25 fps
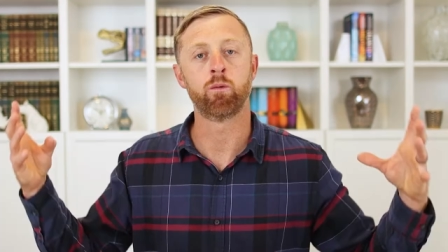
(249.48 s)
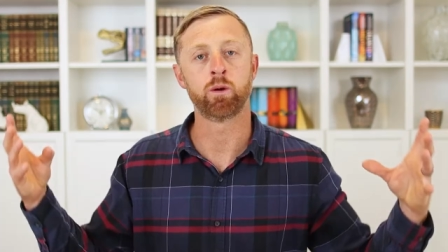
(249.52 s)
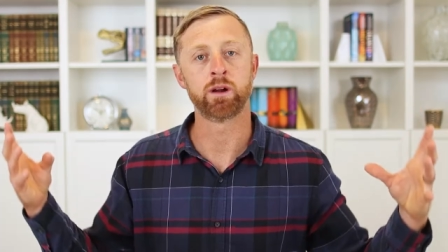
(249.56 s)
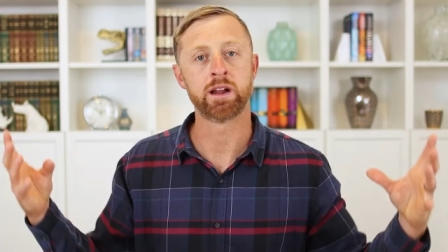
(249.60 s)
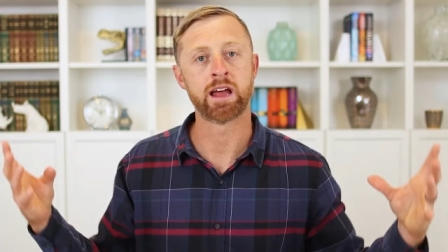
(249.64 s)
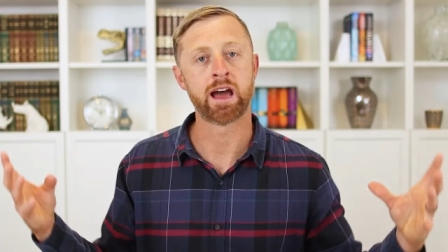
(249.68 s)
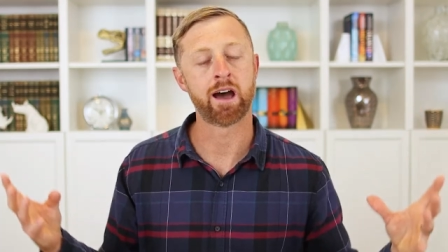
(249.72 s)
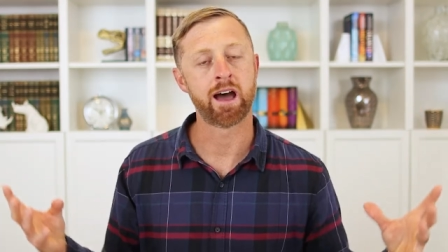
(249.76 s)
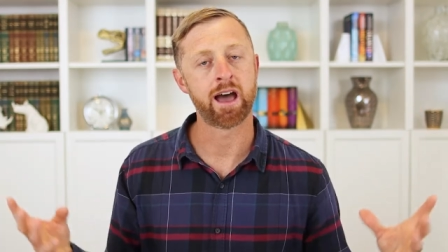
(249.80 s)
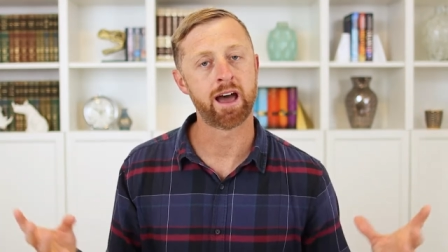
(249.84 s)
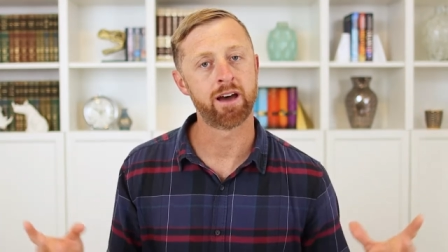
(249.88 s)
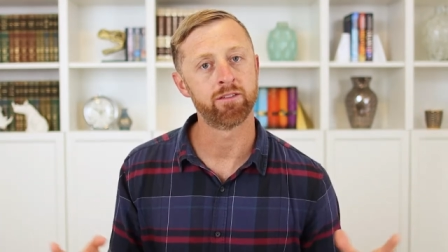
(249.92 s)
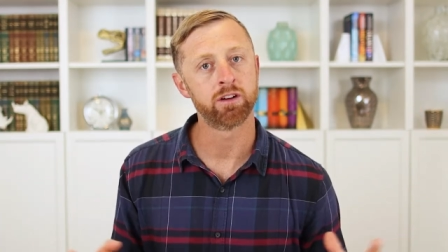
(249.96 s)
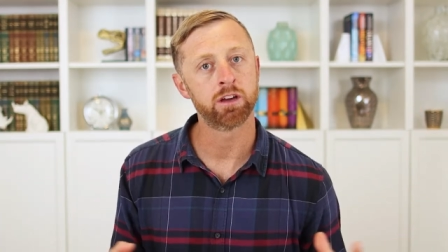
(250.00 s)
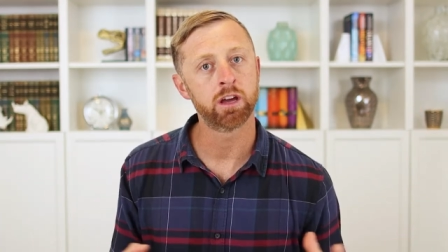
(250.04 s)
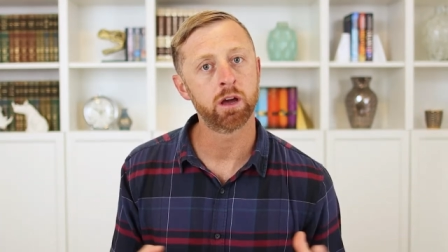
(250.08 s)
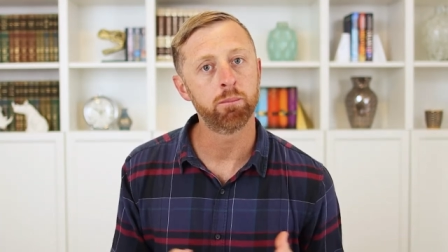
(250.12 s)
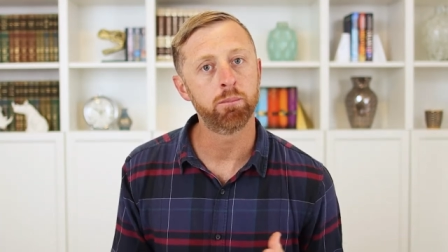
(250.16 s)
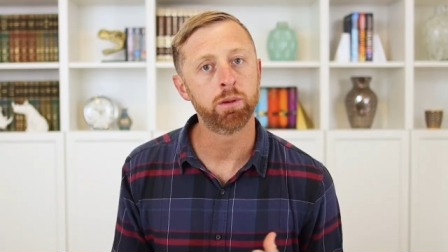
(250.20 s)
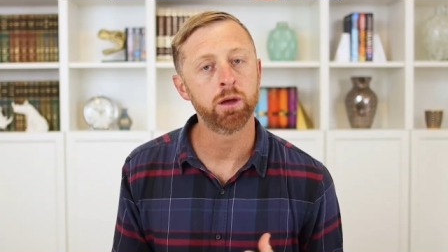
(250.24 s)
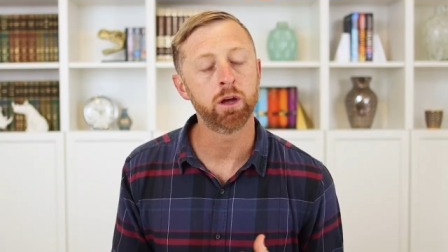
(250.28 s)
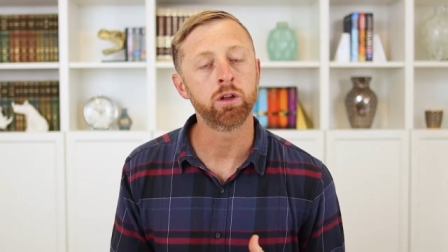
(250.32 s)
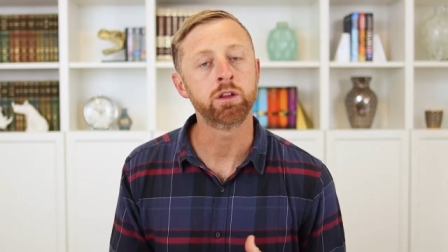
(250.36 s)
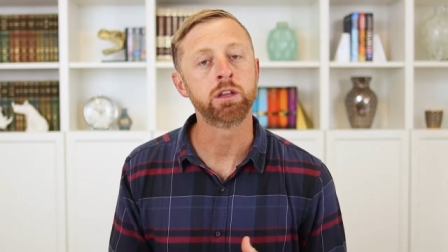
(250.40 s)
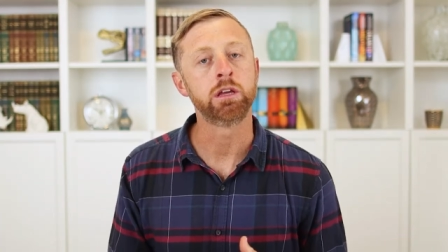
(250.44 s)
we're now having
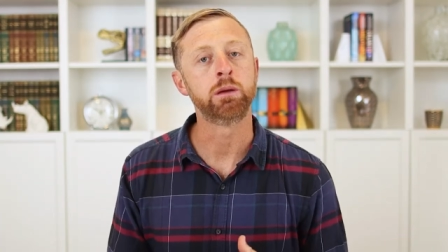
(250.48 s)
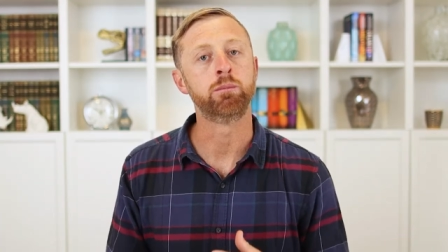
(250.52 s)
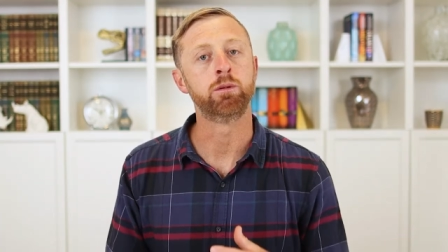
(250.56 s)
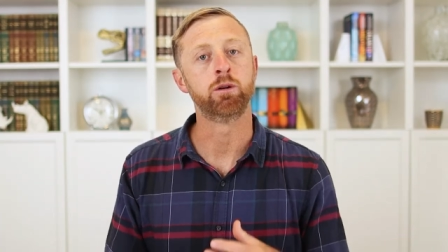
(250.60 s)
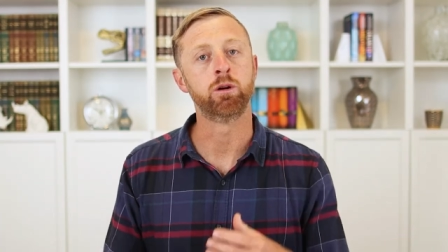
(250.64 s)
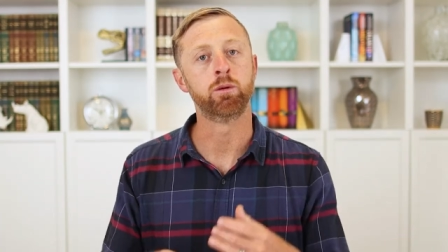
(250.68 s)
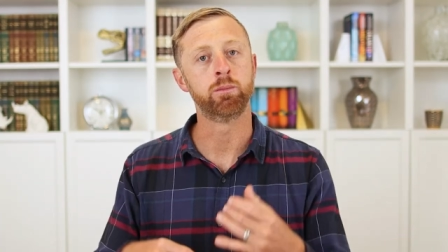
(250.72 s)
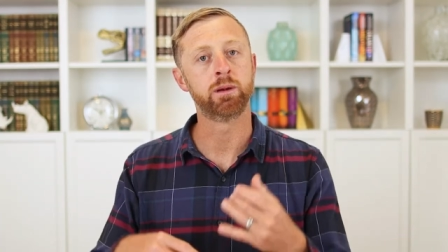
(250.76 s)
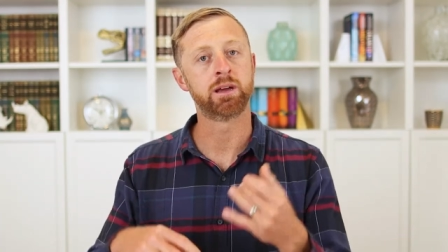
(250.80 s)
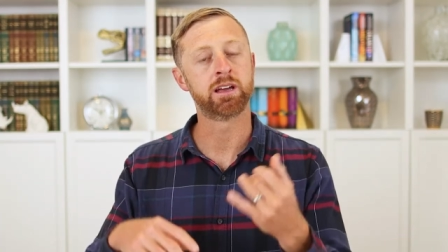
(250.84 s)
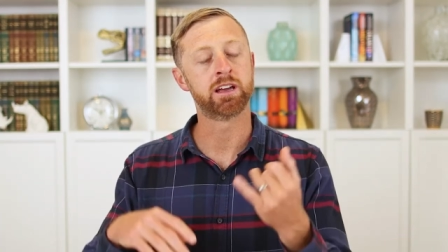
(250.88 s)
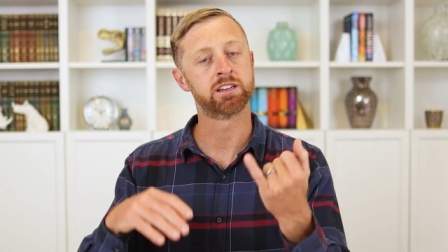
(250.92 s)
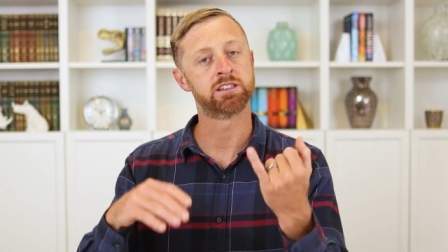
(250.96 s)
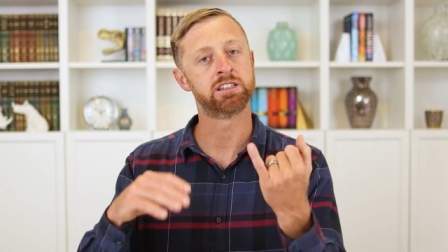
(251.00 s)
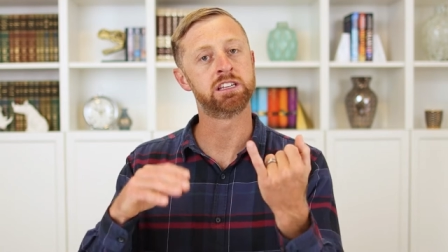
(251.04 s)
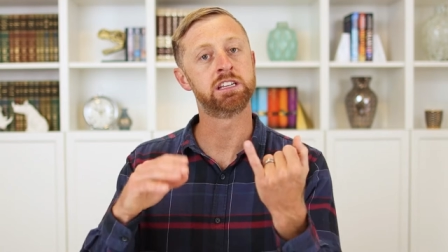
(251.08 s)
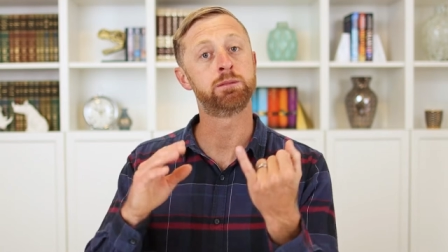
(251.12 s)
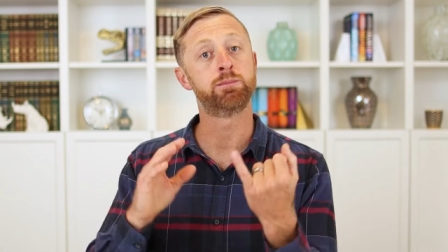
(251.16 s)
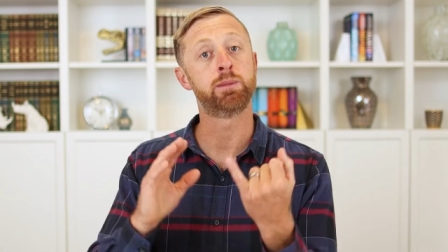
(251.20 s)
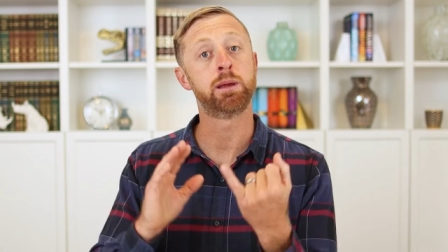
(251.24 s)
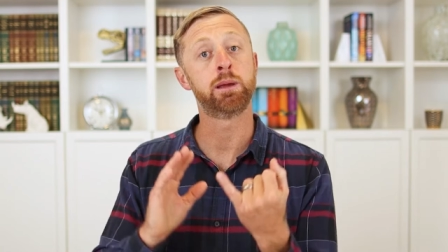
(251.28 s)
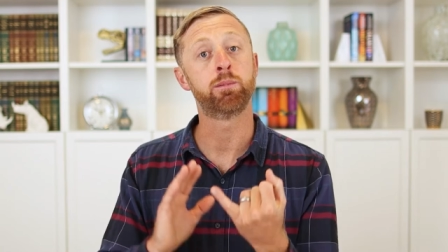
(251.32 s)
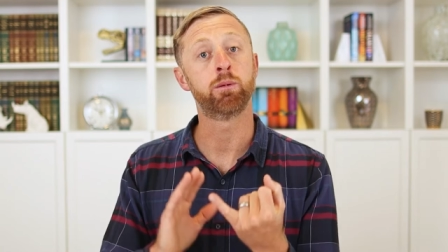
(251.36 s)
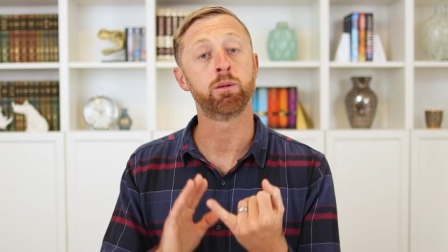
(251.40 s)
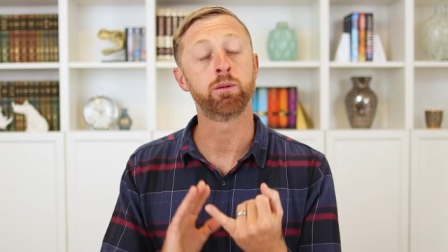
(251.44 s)
a building boom because
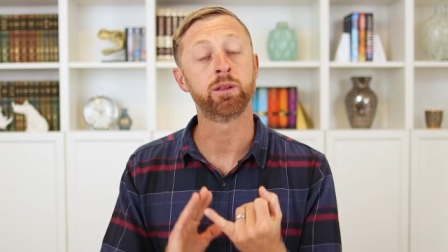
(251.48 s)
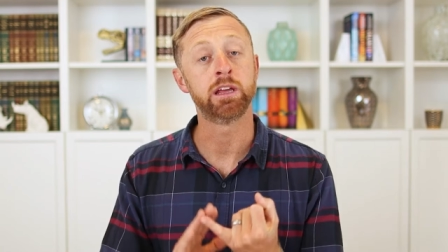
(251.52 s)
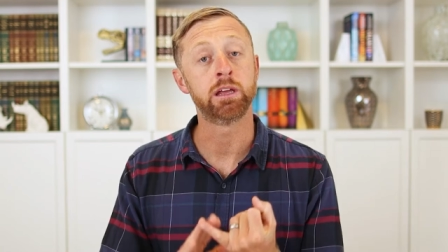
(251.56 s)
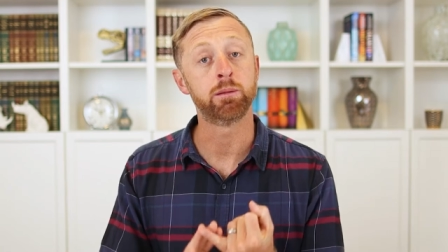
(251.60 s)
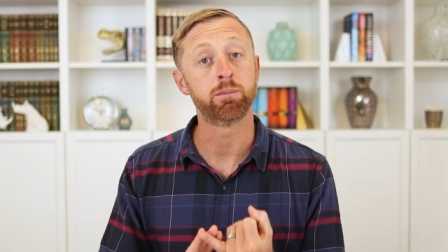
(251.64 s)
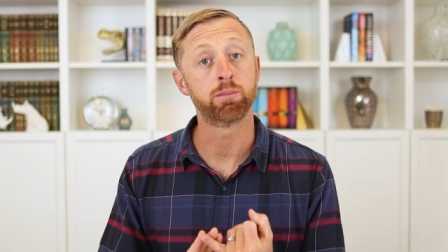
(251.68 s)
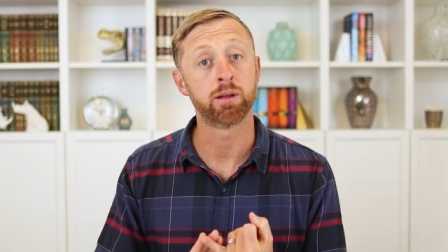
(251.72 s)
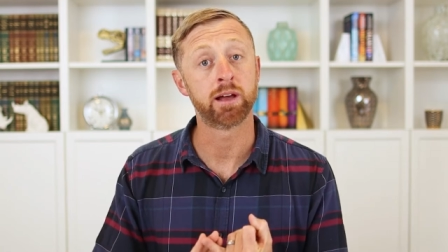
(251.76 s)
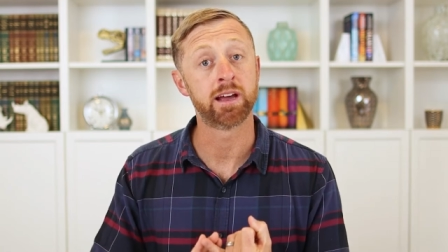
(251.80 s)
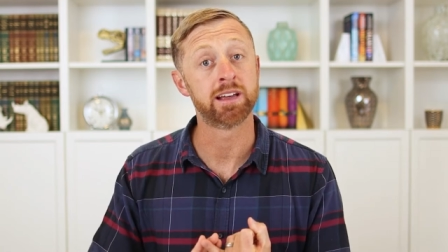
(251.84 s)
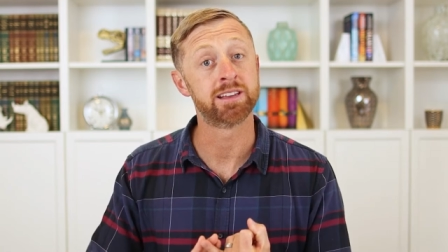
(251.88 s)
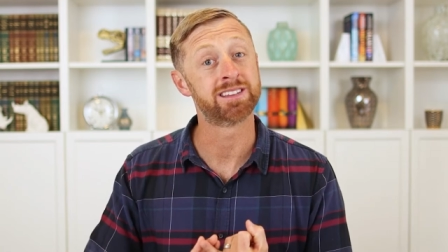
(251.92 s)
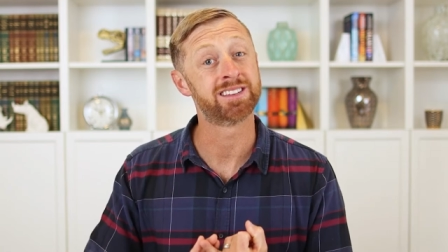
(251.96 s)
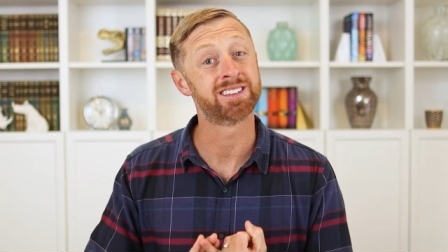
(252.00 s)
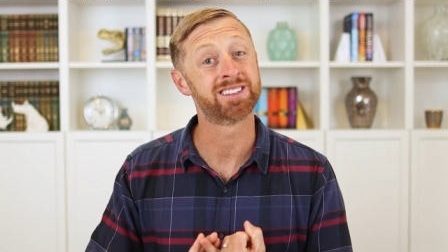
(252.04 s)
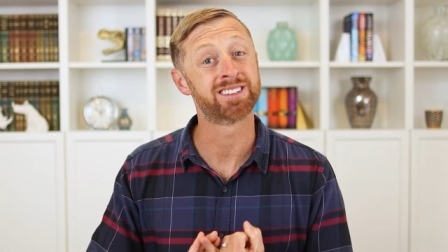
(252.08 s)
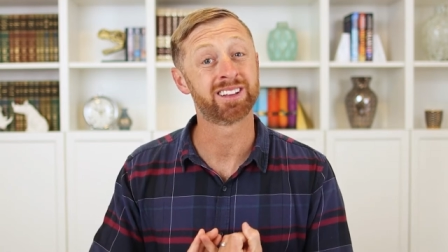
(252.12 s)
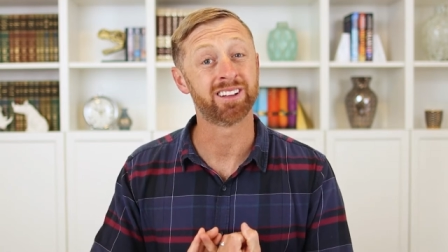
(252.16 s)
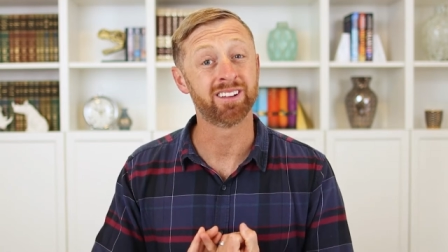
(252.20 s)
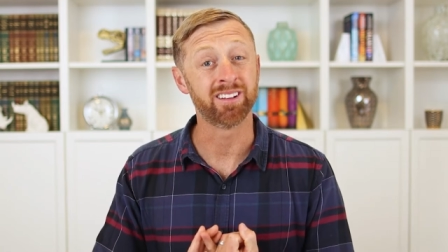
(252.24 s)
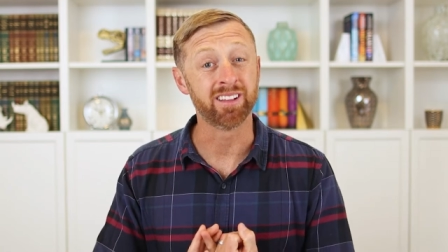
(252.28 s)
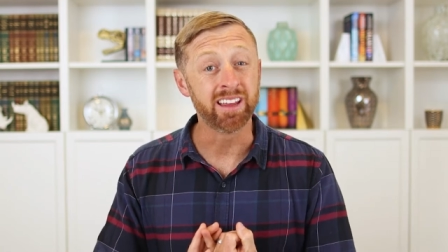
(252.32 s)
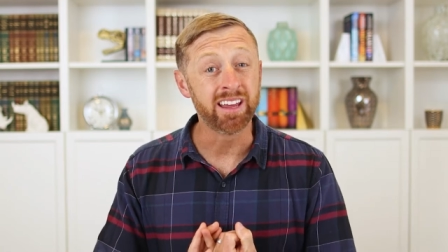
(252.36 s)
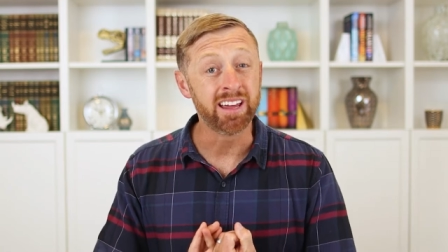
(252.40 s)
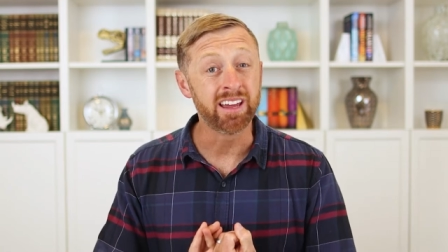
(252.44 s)
these people need places
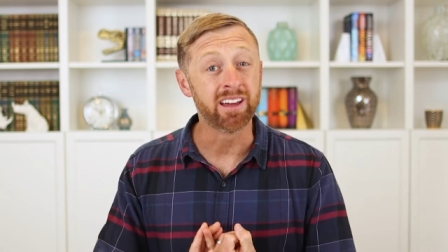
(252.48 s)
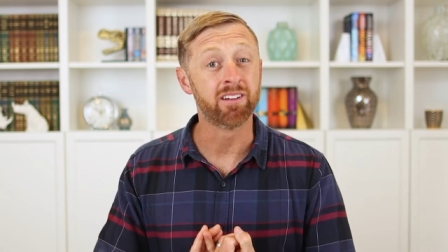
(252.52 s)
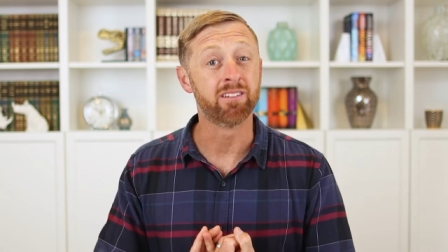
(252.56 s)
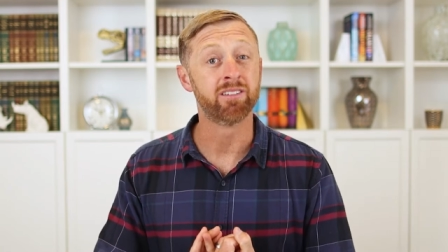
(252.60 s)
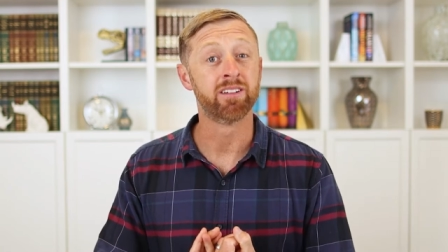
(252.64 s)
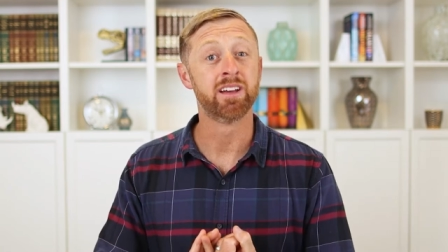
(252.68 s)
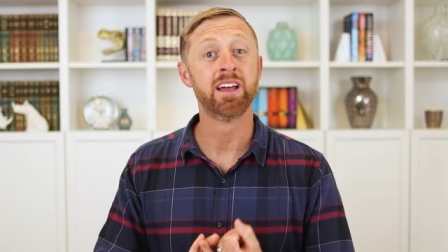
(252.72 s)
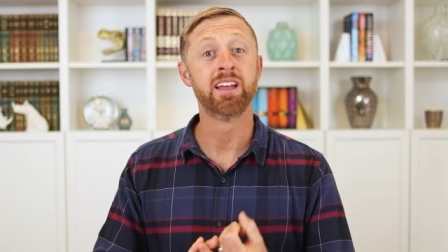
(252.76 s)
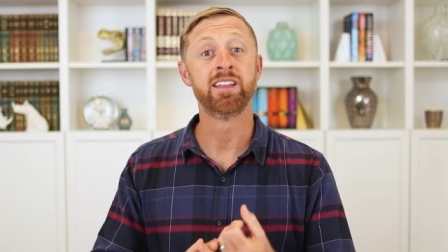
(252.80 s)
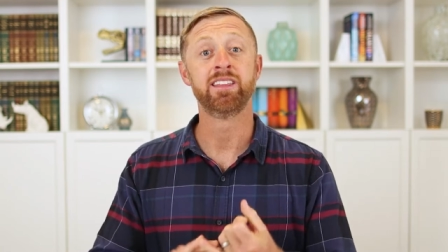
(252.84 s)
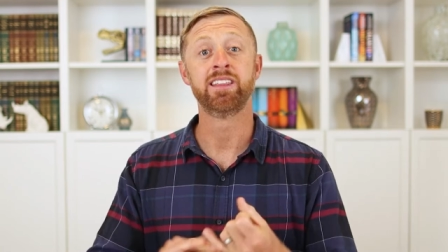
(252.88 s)
to live.